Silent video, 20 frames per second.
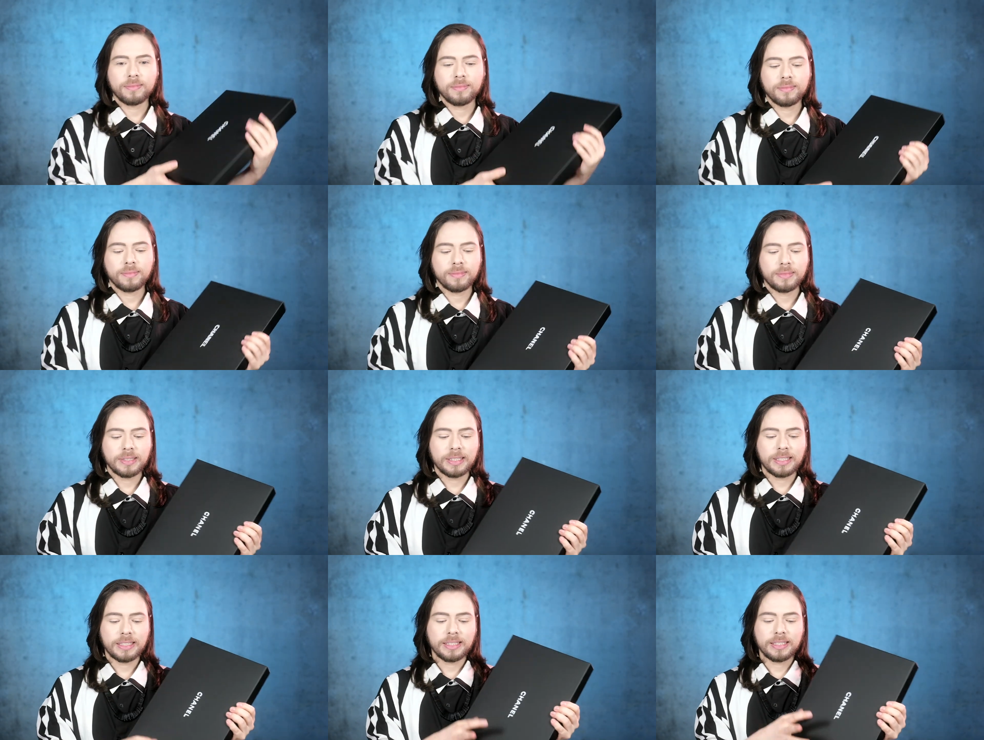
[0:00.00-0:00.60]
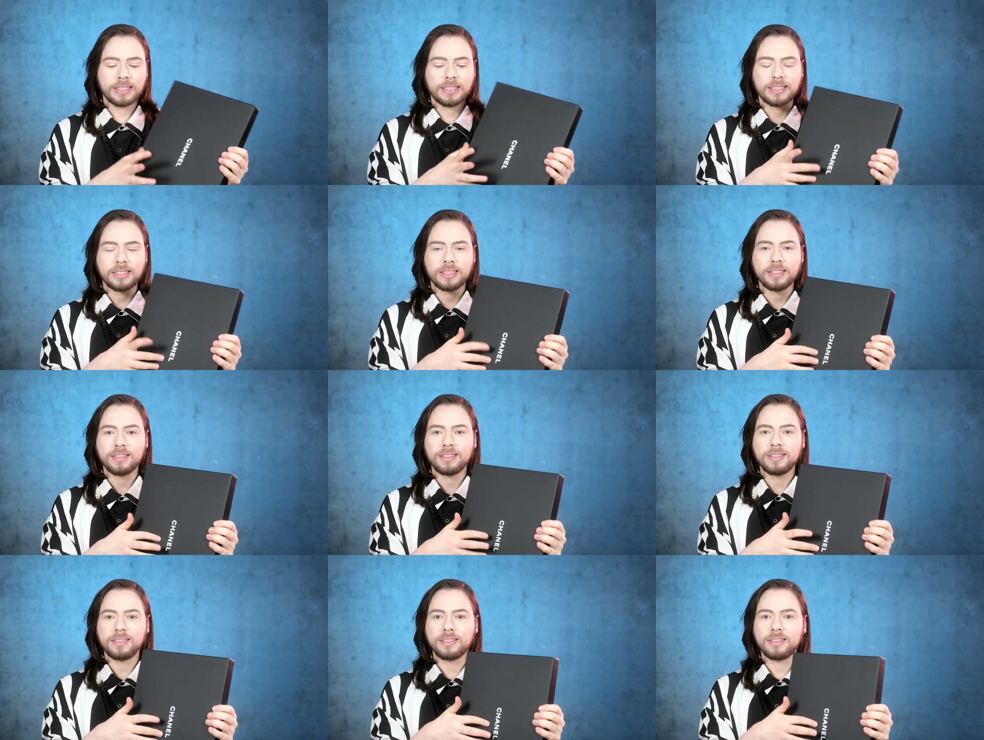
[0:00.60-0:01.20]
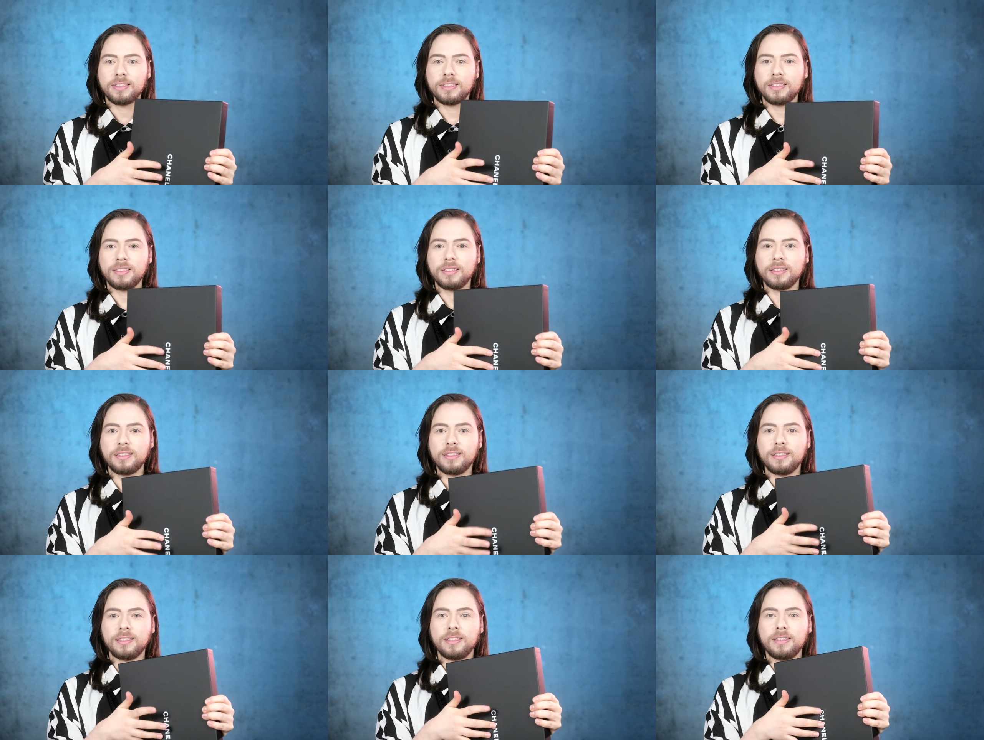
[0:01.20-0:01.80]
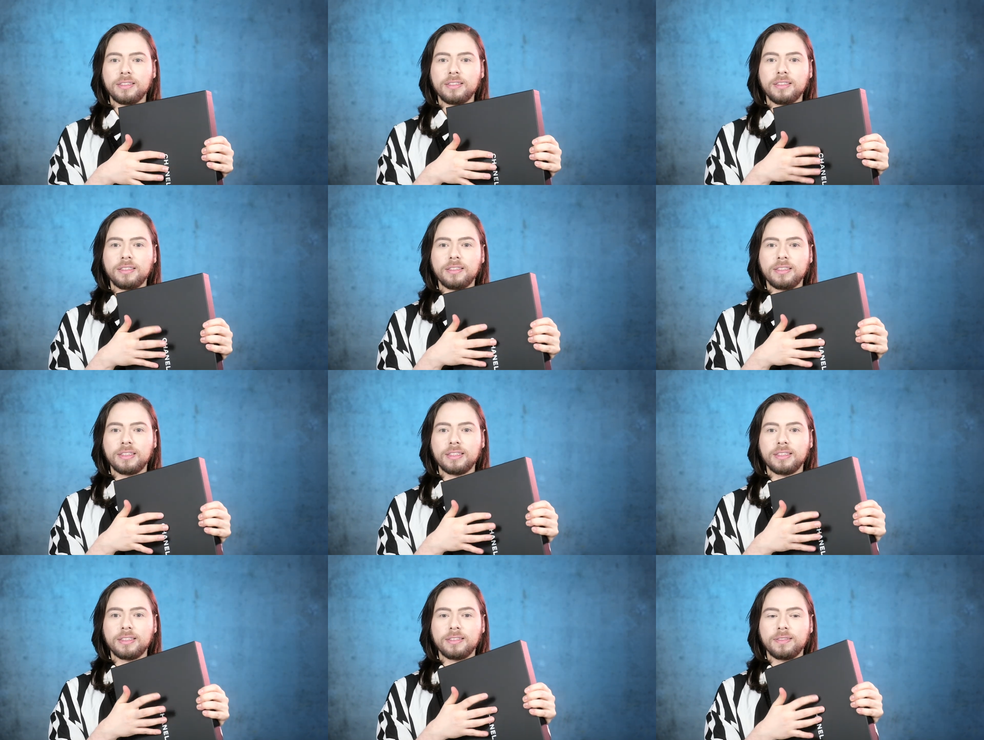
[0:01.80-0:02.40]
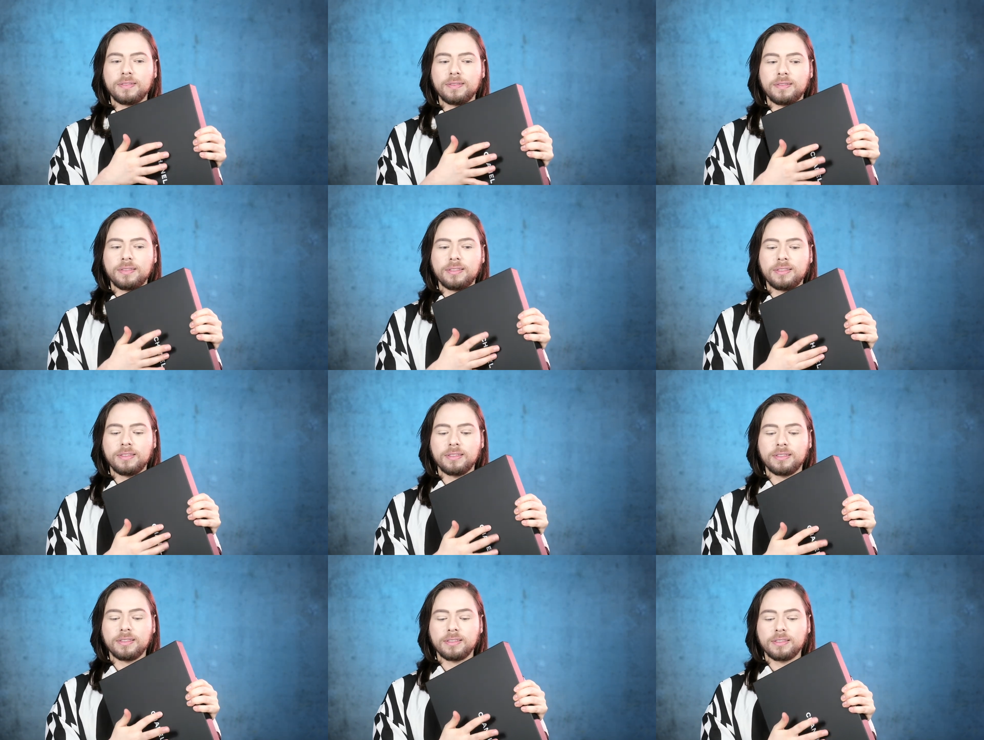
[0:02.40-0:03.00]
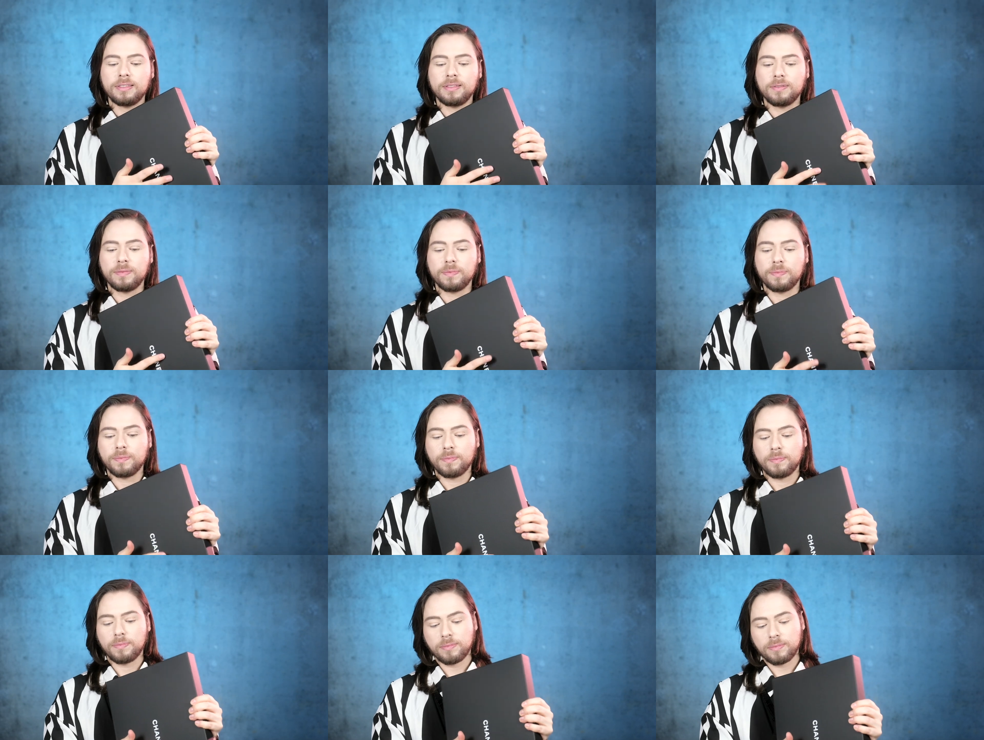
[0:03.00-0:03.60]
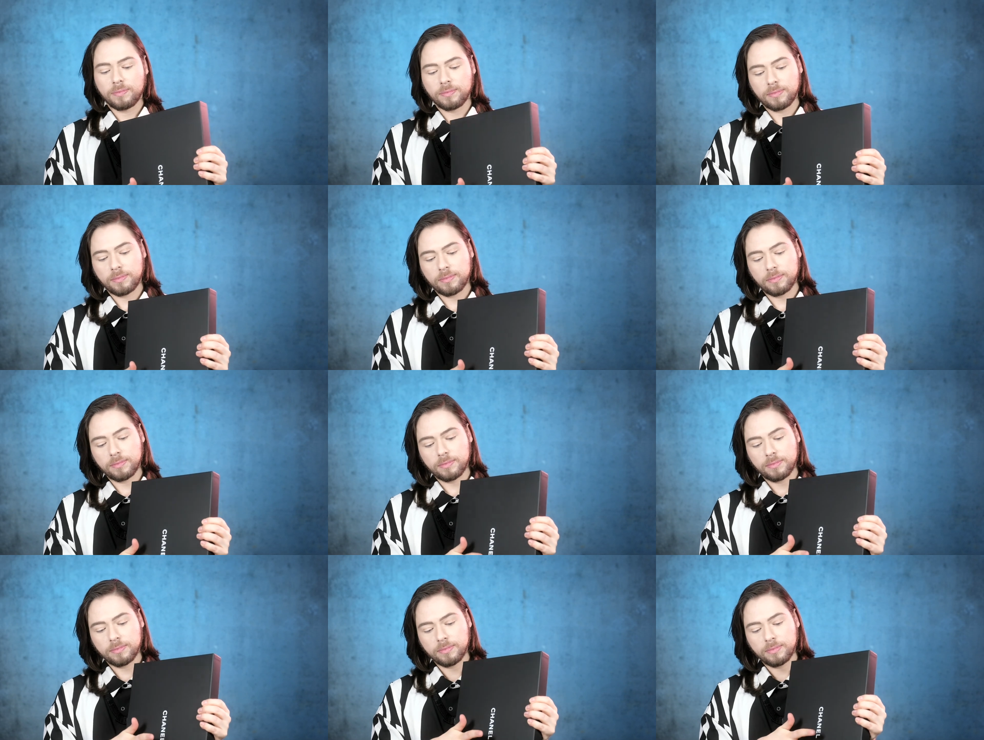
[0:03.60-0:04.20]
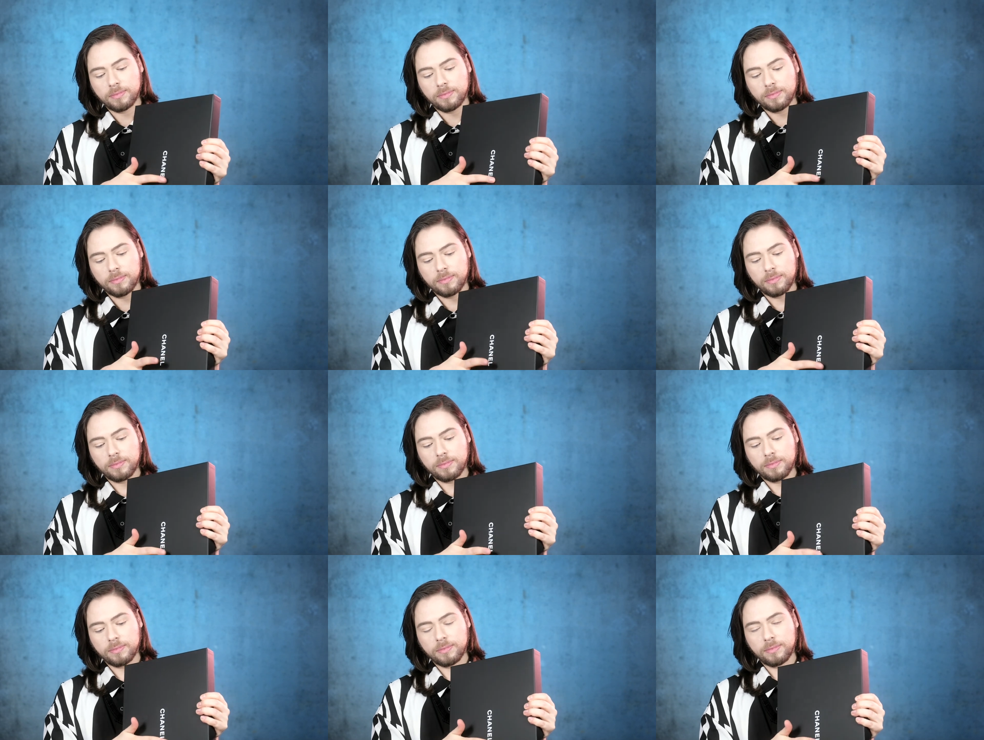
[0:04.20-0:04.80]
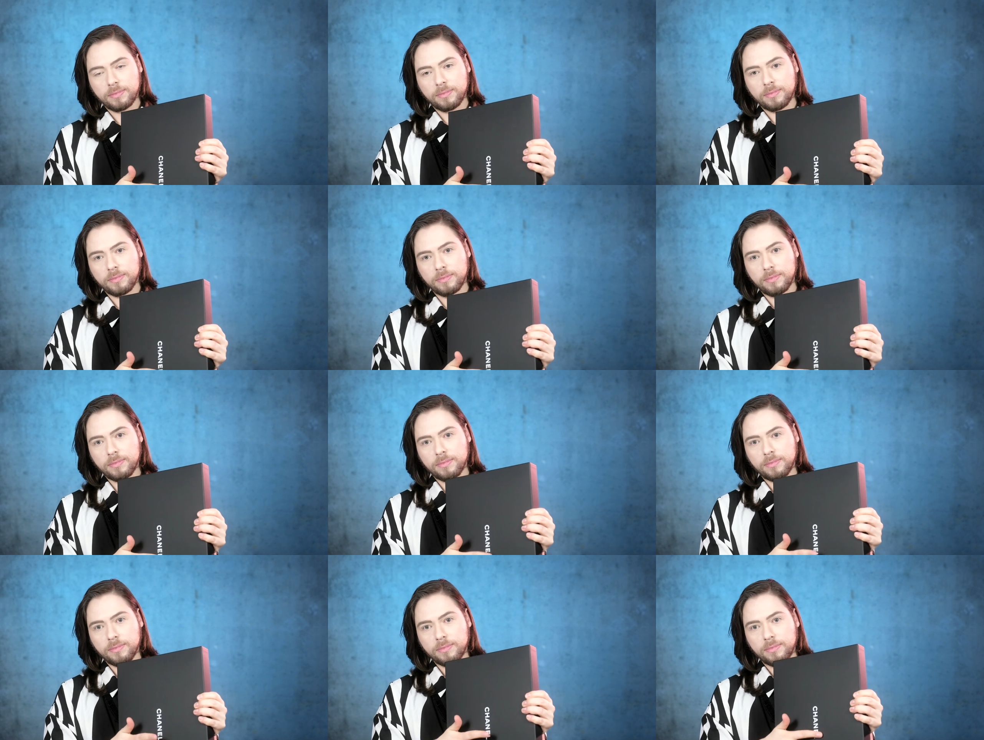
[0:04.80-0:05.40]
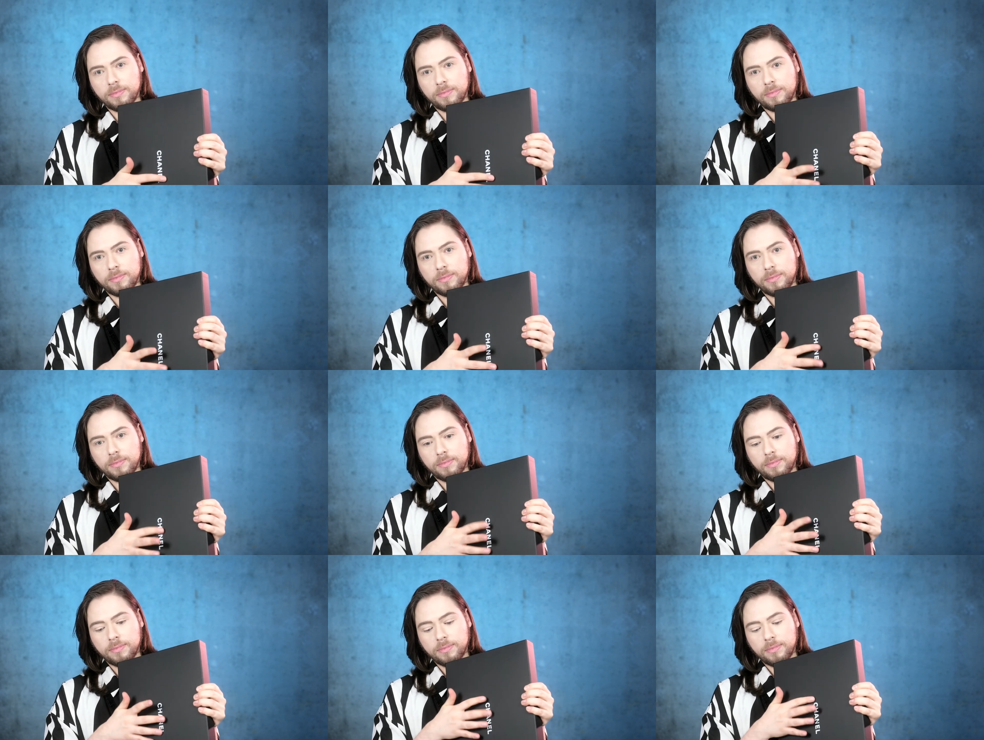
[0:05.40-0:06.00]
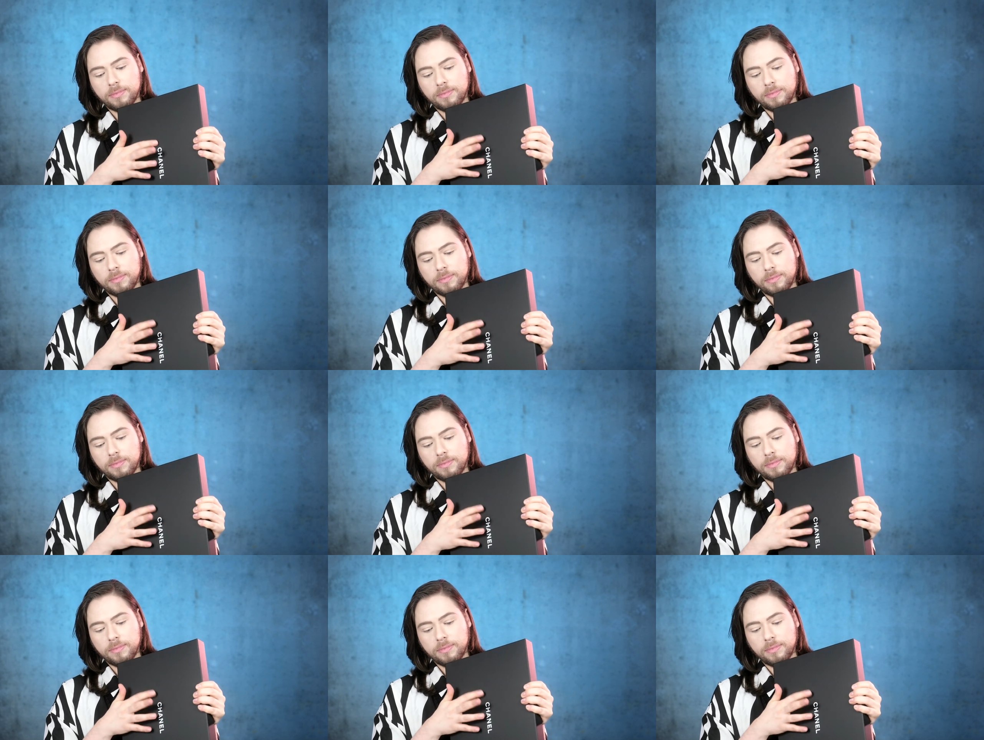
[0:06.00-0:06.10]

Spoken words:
[no speech]